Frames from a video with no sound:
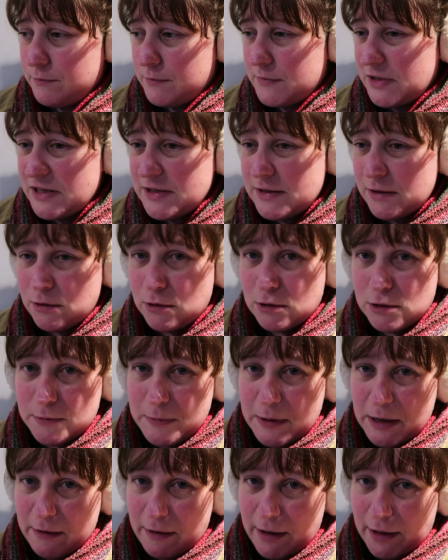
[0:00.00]
since I'm going to
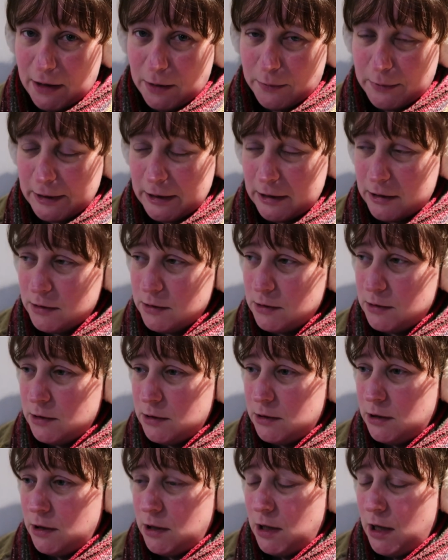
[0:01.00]
be out anyway
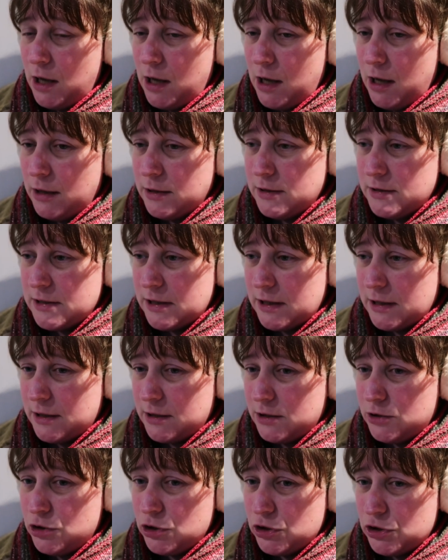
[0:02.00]
and
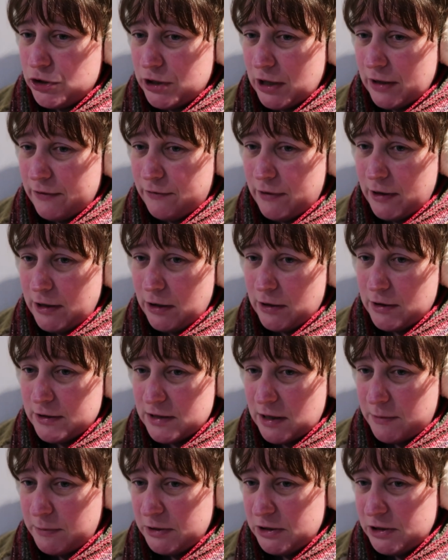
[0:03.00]
uh, just check for any other
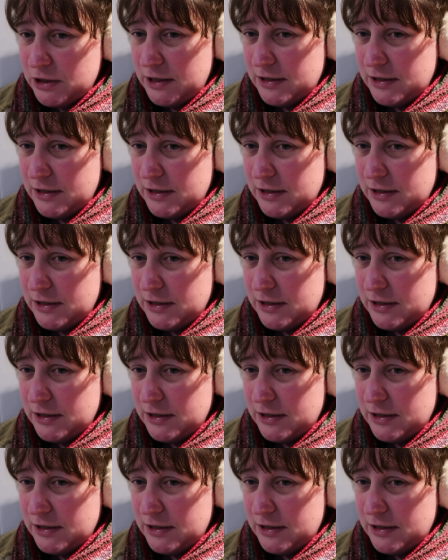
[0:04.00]
damage.